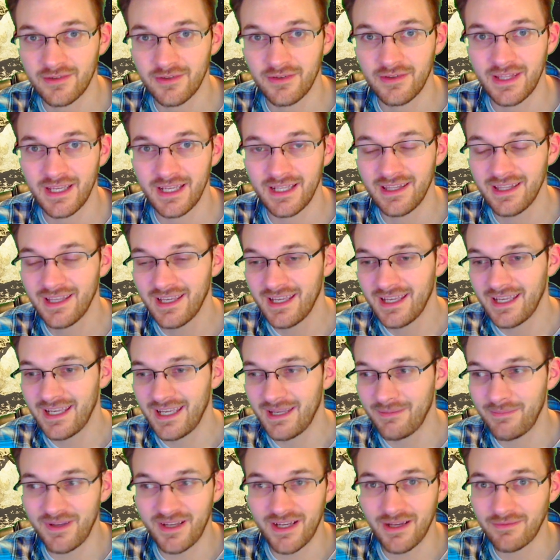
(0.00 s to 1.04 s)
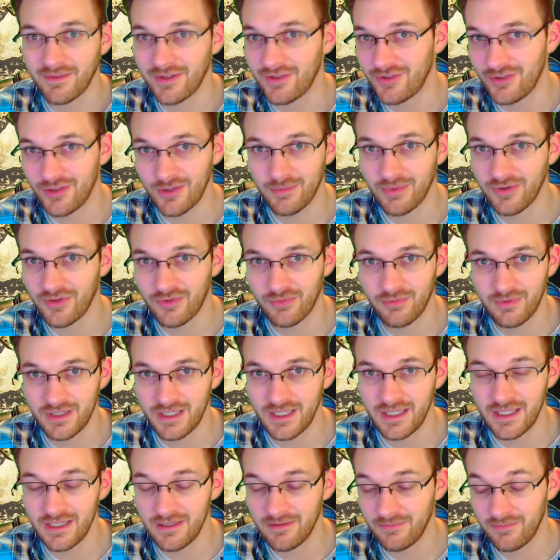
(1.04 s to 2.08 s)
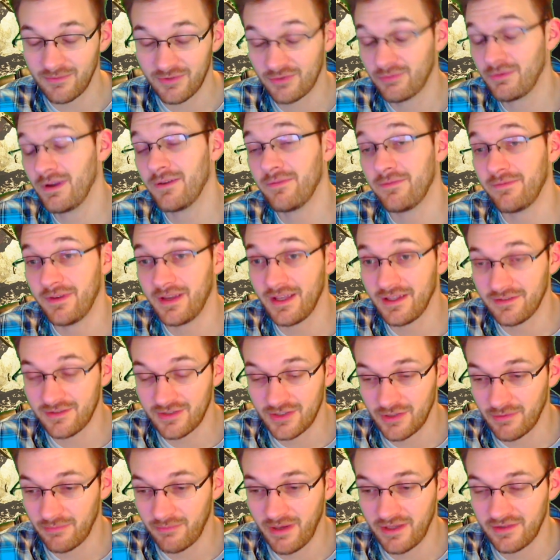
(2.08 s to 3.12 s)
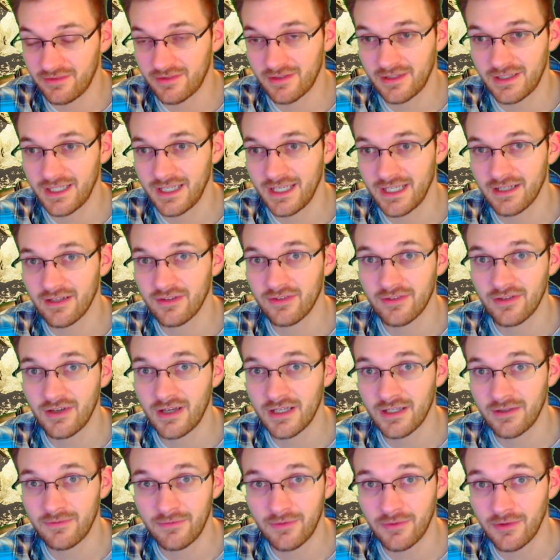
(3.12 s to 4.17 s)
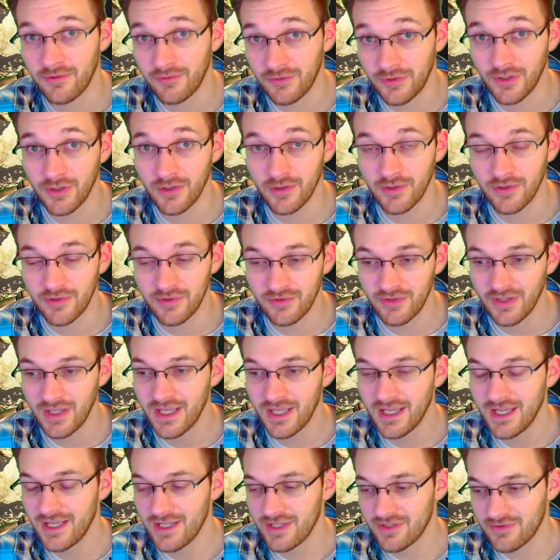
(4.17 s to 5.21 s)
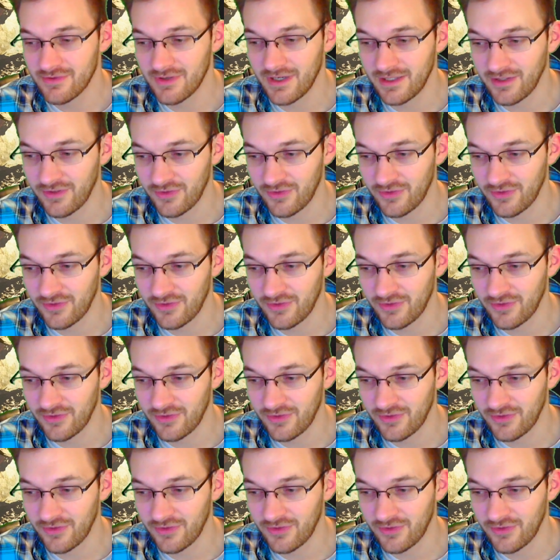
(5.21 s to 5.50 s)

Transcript: so then it becomes a super sweaty sweat fest, and you're basically in a sauna full of nerds trying to